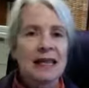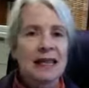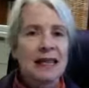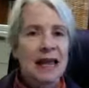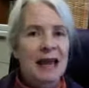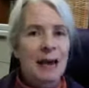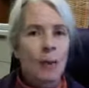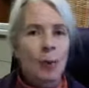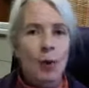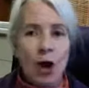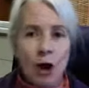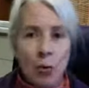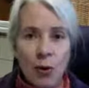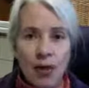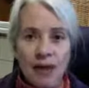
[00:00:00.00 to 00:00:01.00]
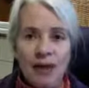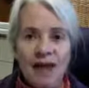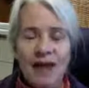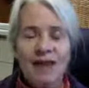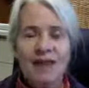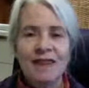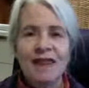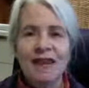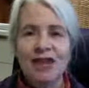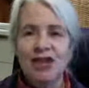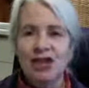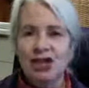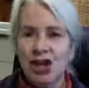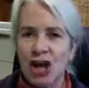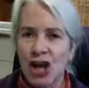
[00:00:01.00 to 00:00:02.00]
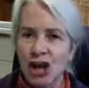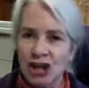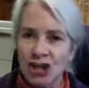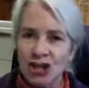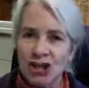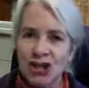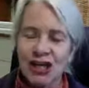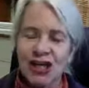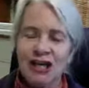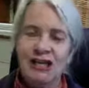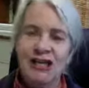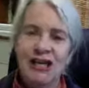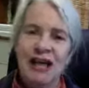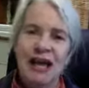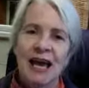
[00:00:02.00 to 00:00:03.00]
they work with it, they change it,